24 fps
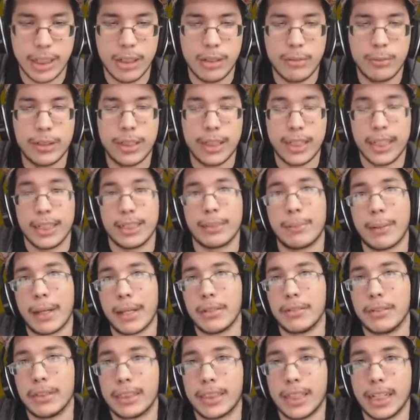with the last
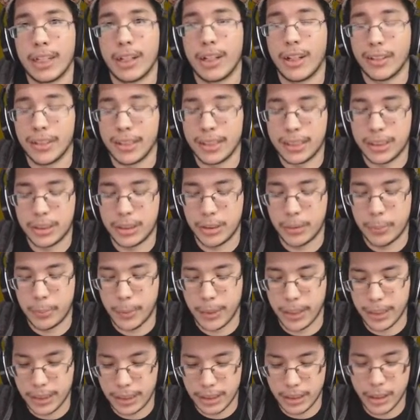battle is that unless you
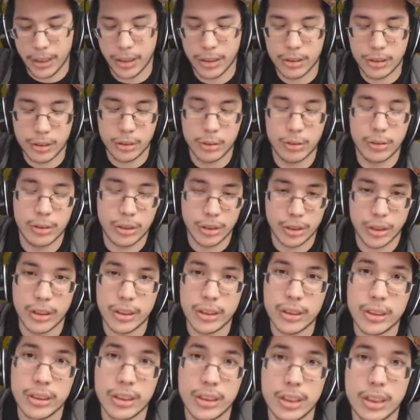pick the other two
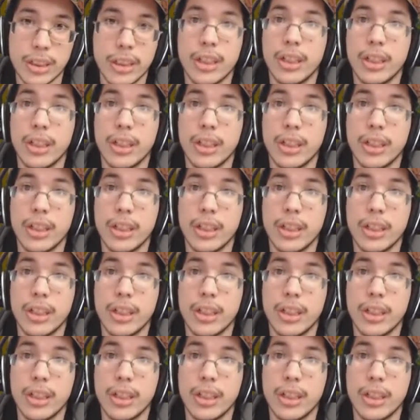starters,